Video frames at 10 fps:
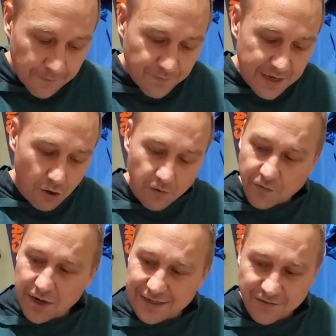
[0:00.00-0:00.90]
The
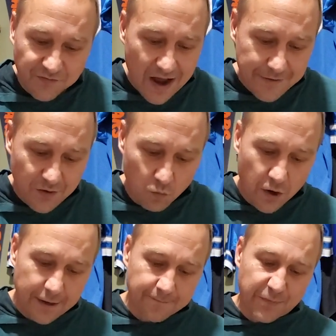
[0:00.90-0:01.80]
over is 5 and
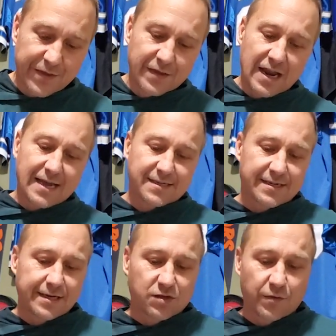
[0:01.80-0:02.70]
1 in the last
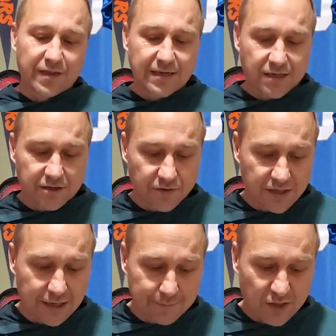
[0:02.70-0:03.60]
6 when these two
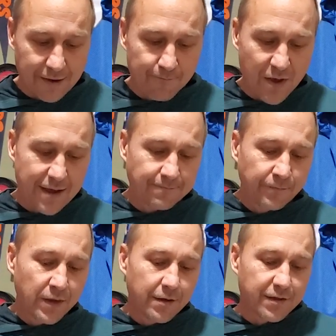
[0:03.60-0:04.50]
teams have met.
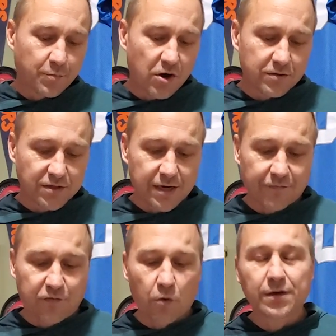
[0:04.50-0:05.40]
The Broncos
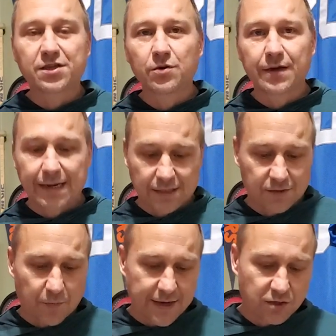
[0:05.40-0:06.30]
are 4 and 2 against
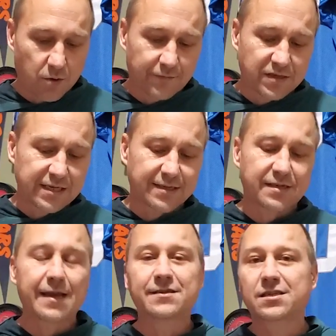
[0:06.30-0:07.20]
spread, 12 and 6
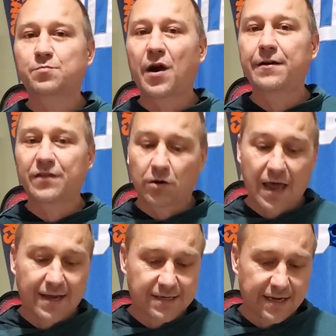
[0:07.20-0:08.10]
against spread in their
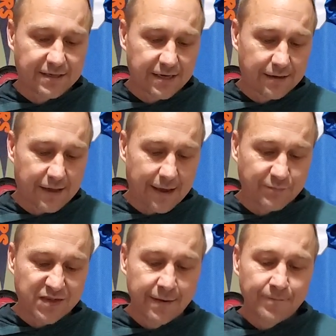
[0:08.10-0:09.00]
last 18 games.